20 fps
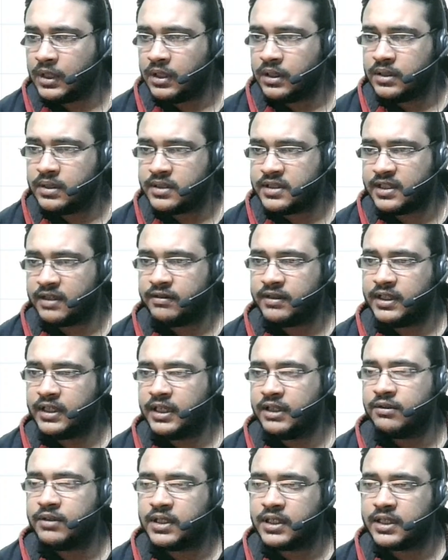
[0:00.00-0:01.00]

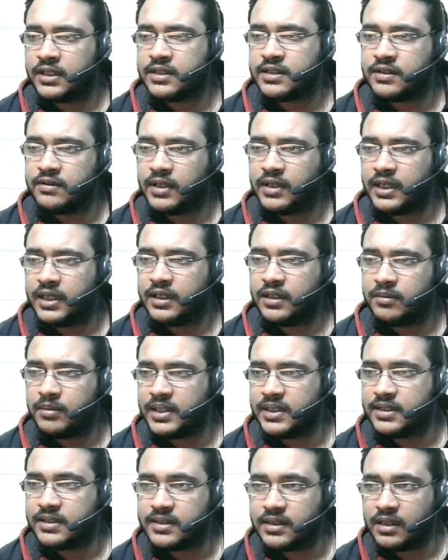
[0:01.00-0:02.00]
71 gets divided by
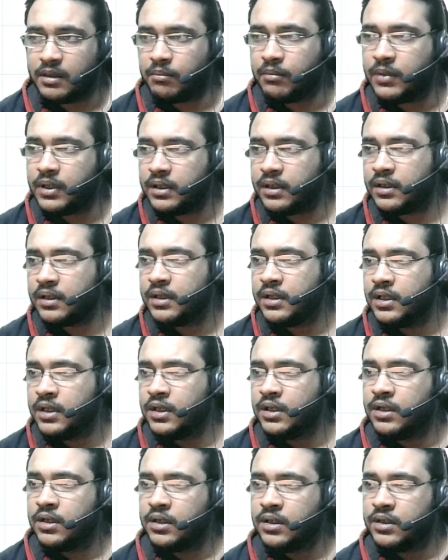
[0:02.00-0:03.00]
this number,
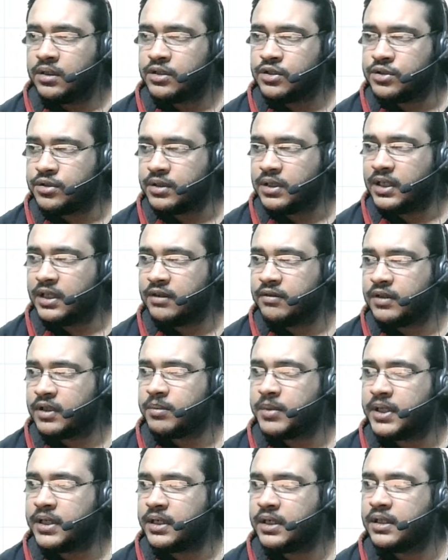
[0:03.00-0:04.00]
should leave a
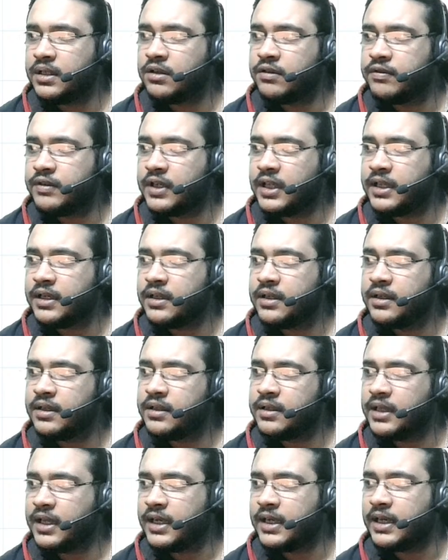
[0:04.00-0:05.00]
remainder of 10
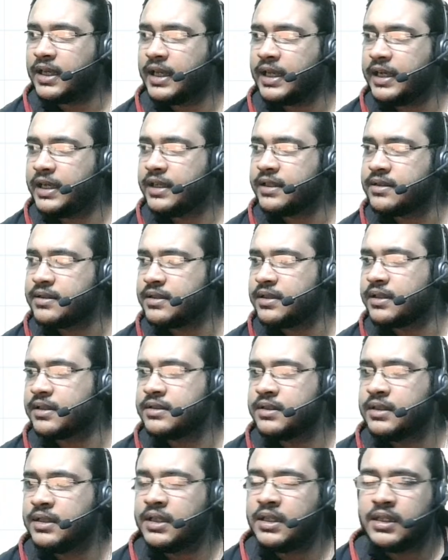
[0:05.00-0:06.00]
and 8 and 6.
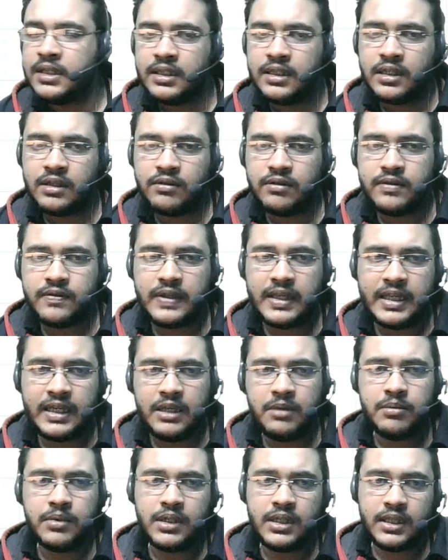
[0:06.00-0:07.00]
Now if
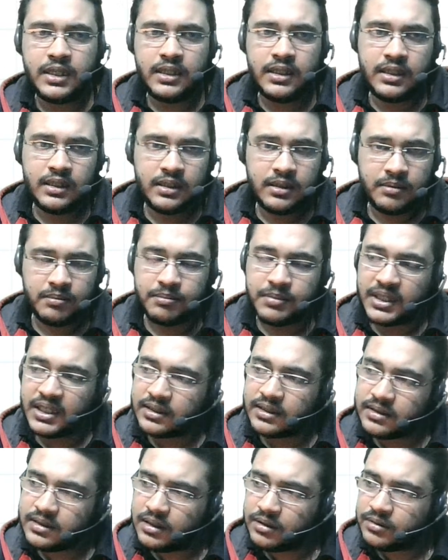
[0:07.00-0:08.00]
anybody breaks
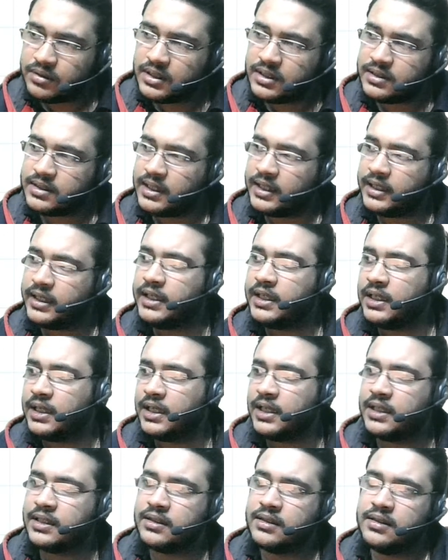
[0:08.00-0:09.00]
down this idea
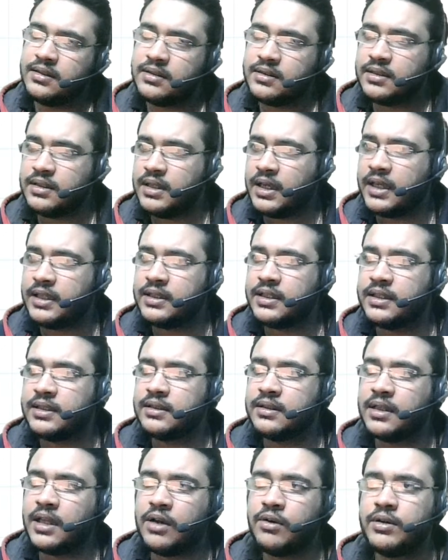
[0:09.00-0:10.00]
like this, I think
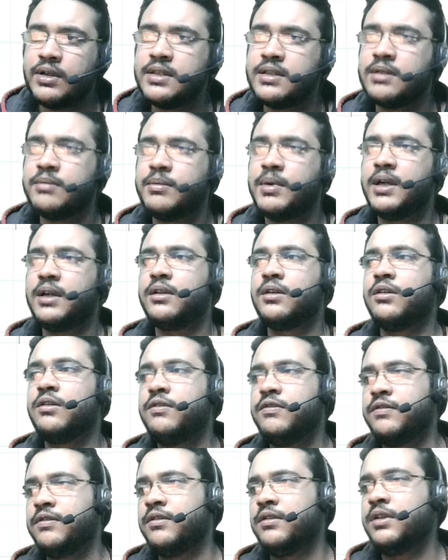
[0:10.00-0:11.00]
now it's a matter of